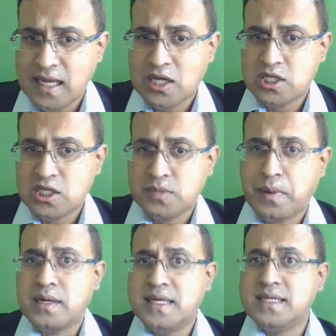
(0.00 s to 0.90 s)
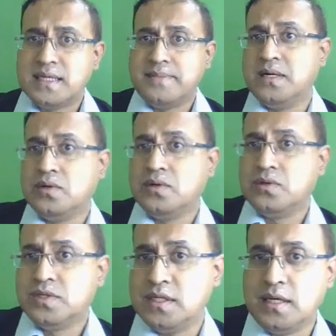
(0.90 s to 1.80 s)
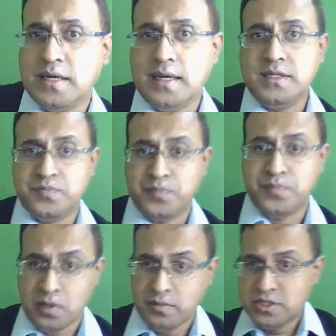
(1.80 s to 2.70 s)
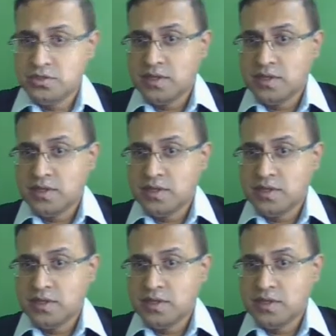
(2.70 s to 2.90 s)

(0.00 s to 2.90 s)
last part here about I promised